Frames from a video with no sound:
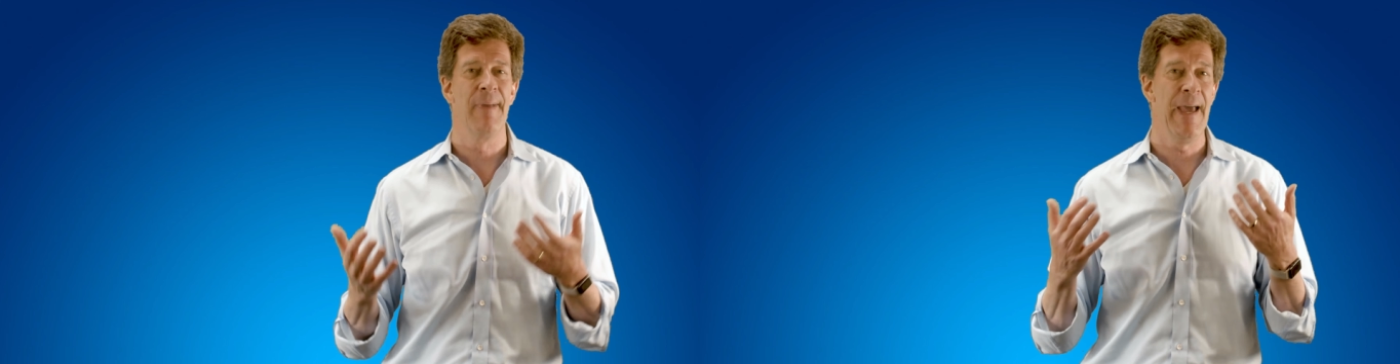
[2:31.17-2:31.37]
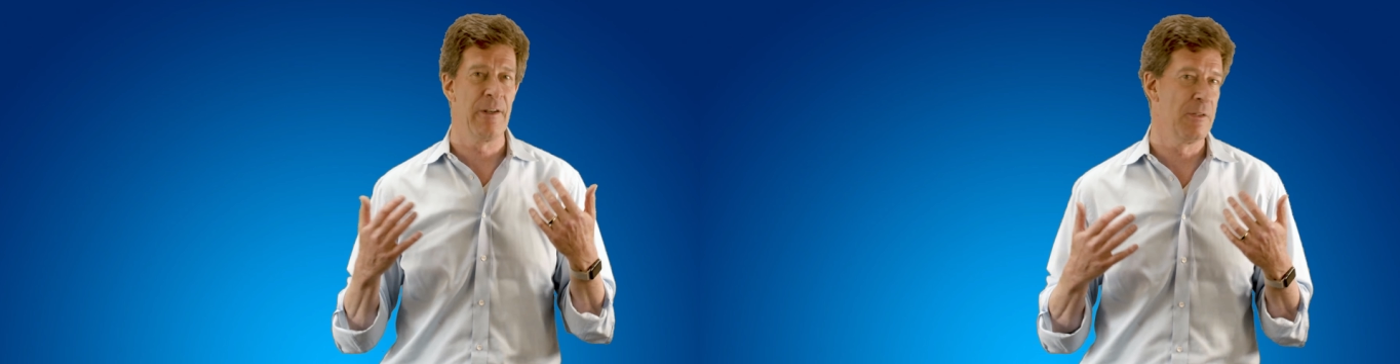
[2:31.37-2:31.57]

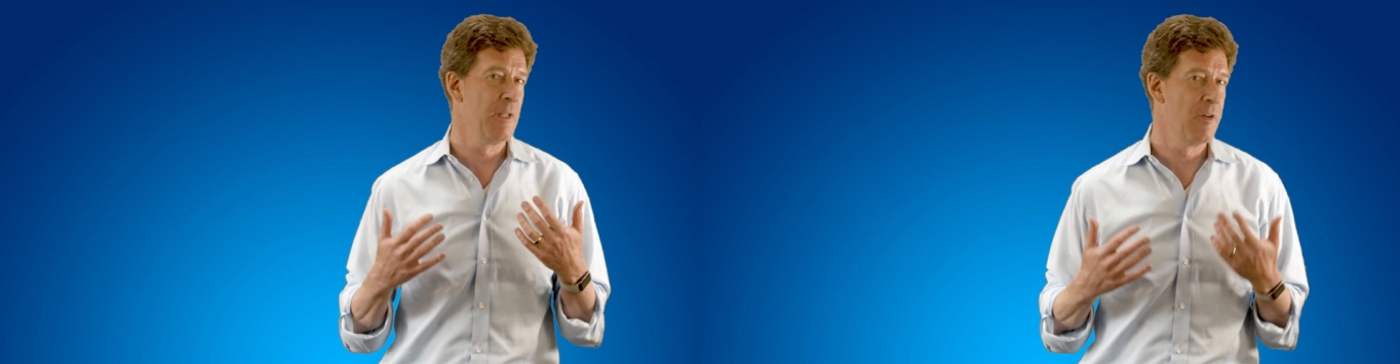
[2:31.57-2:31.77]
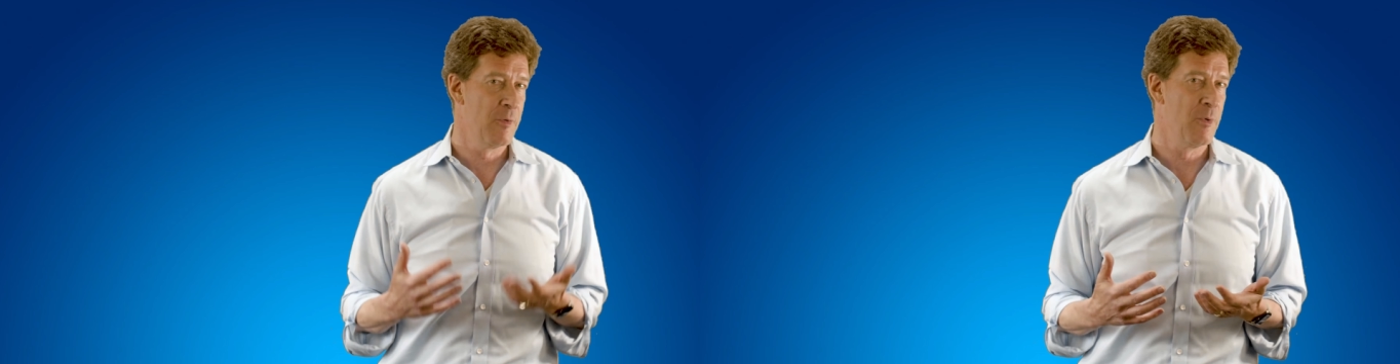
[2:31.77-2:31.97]
and
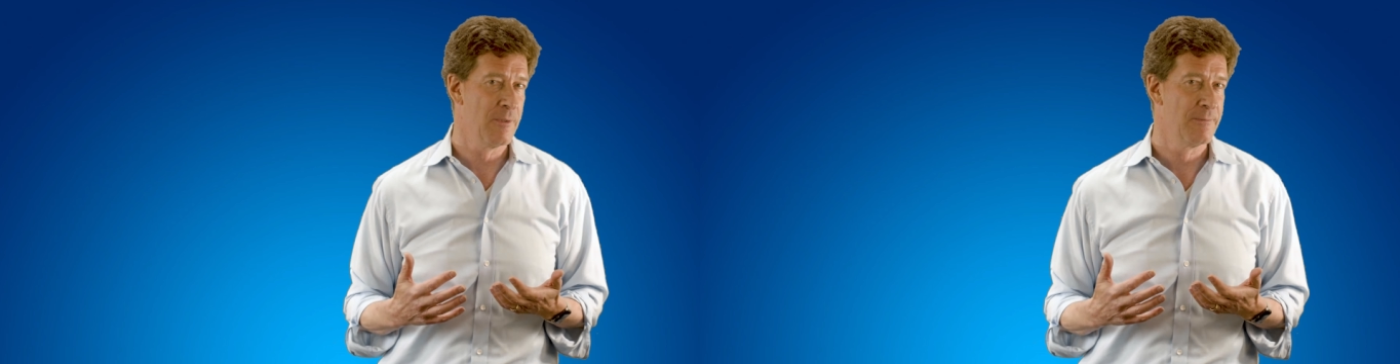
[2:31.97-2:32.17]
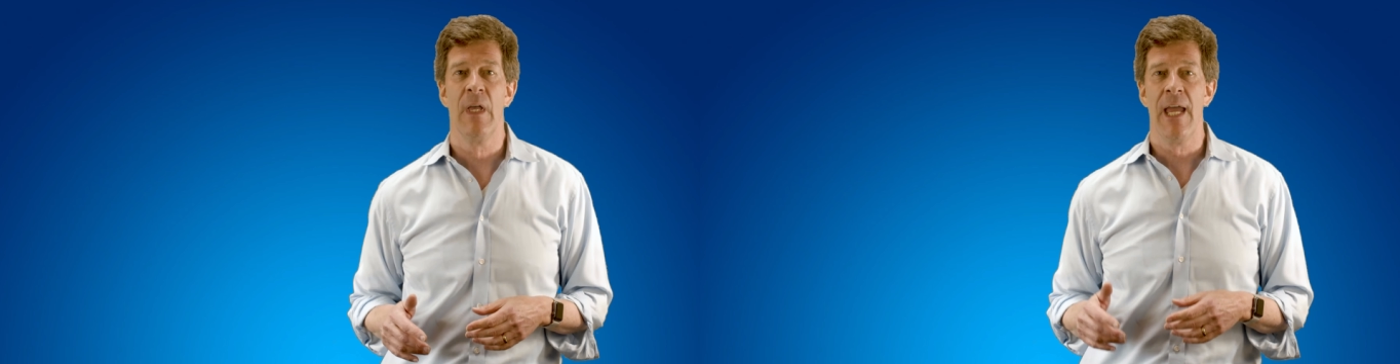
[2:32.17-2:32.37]

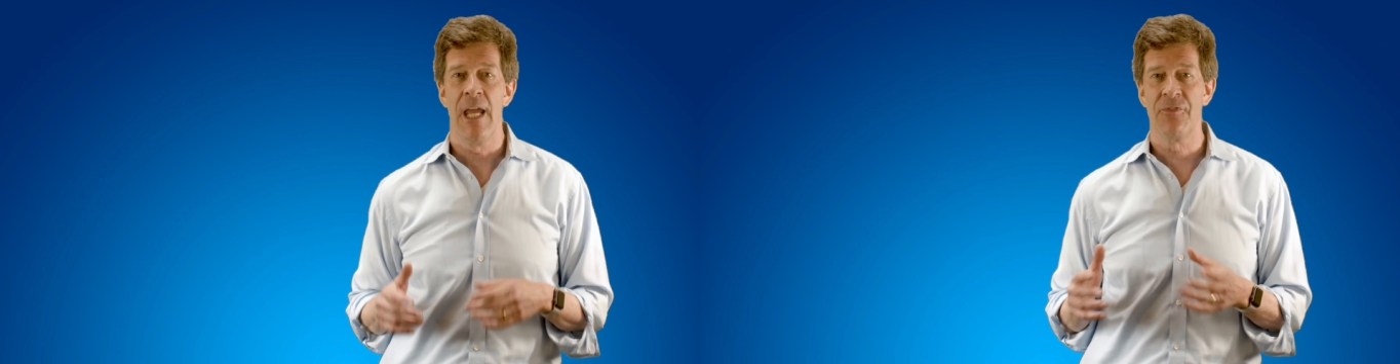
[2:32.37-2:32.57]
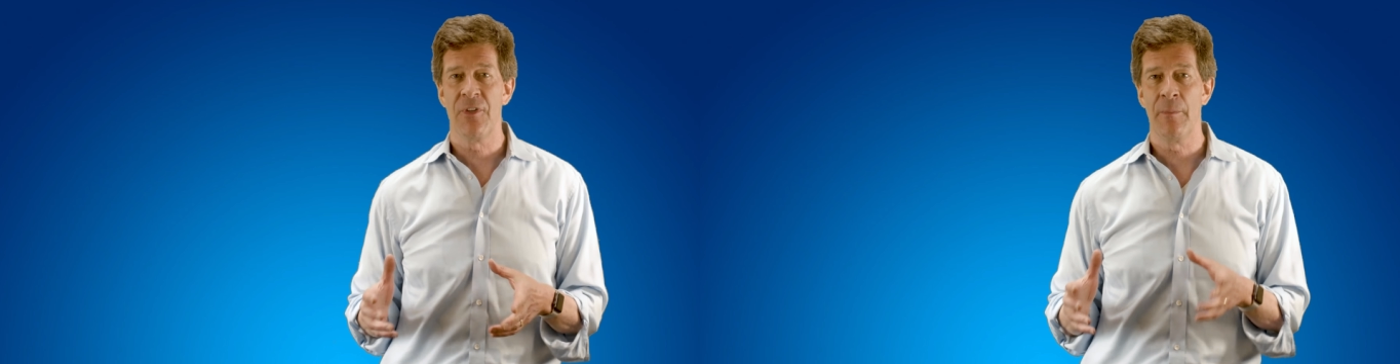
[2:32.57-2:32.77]
unlovable.
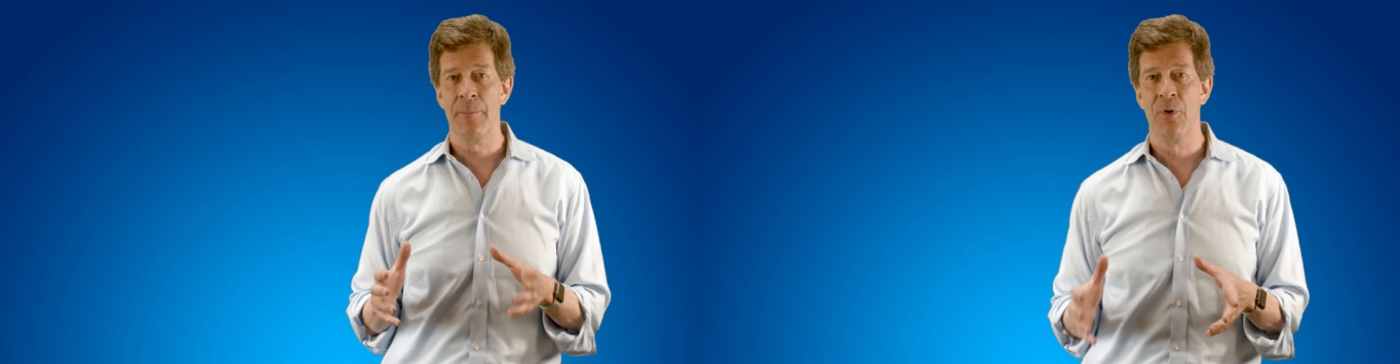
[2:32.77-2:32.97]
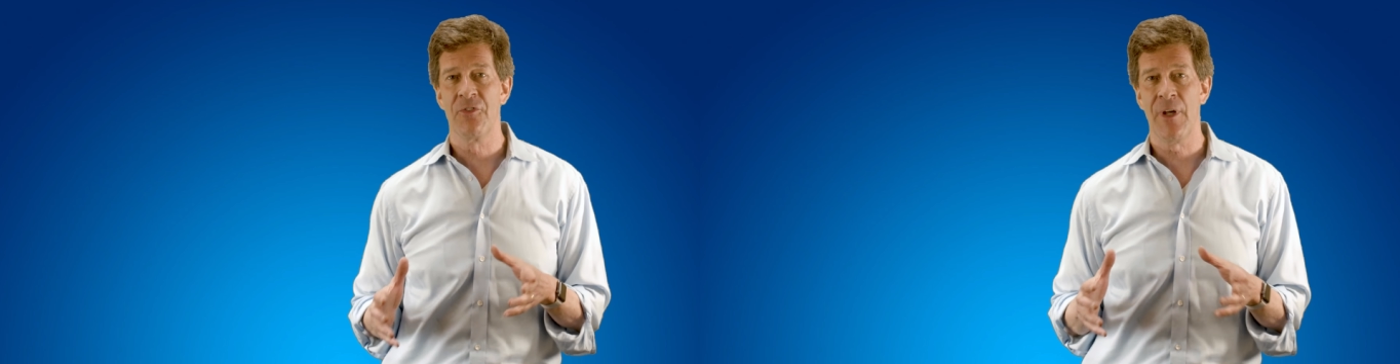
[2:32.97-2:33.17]
If
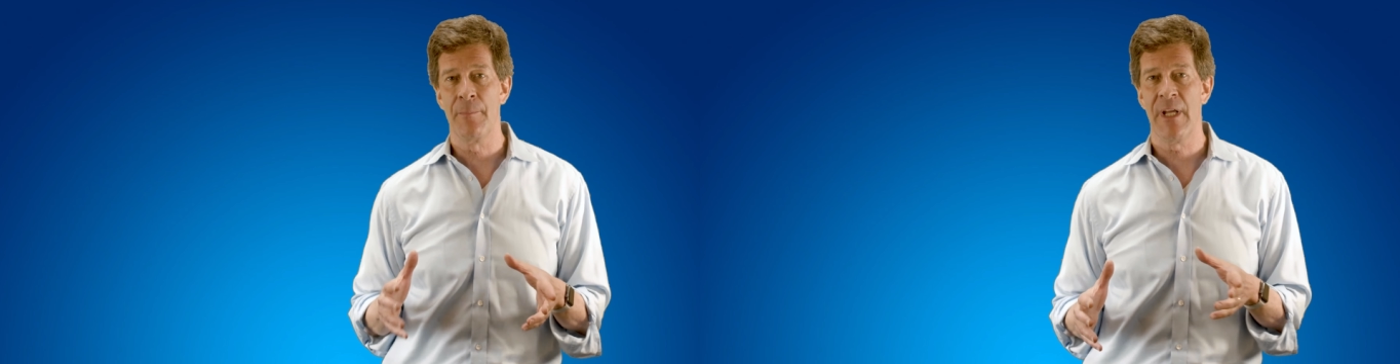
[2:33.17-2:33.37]
somebody pulls up